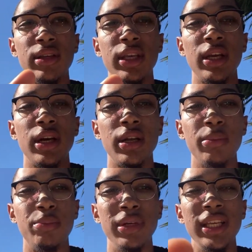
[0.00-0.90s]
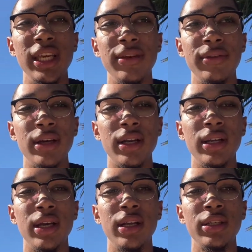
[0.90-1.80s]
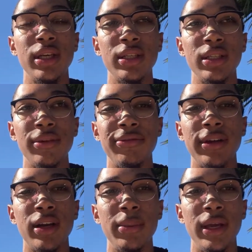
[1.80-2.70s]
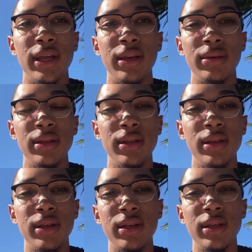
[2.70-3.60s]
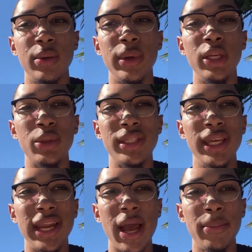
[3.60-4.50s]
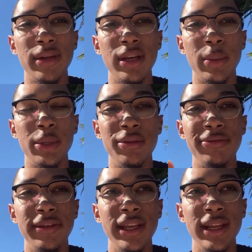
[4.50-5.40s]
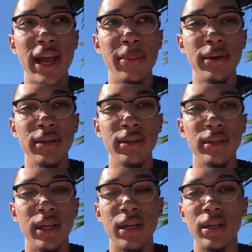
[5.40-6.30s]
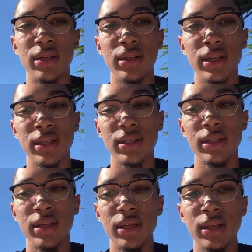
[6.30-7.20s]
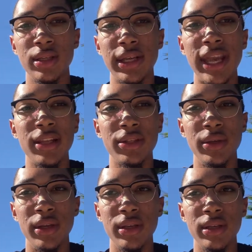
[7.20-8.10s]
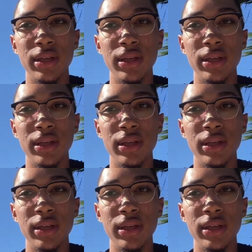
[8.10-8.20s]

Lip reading: You gotta believe. You gotta just affirm, and when you see it happening and when you feel it happening, you gotta just cater to it.